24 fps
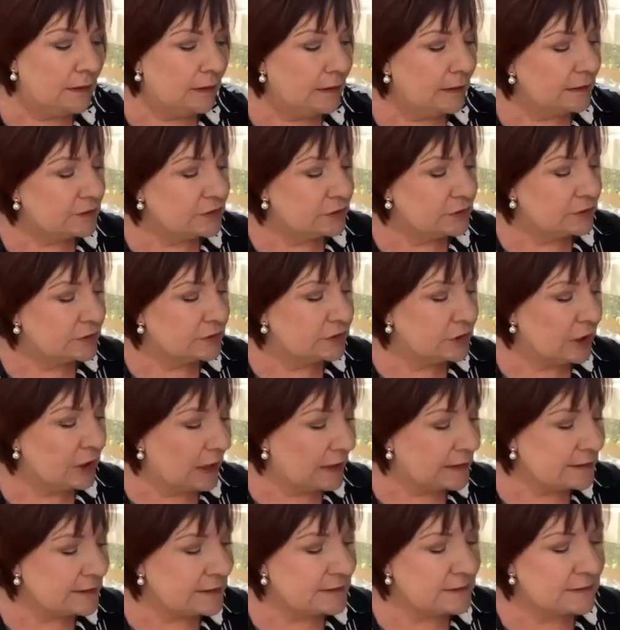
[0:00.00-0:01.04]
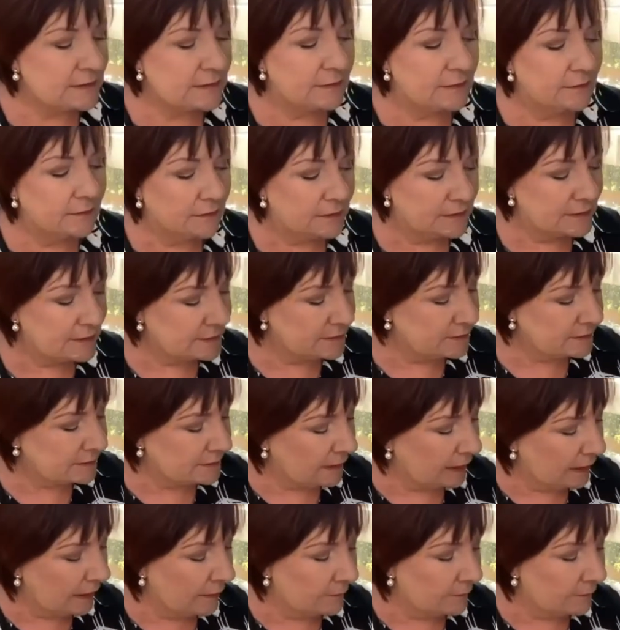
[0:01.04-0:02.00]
adjust this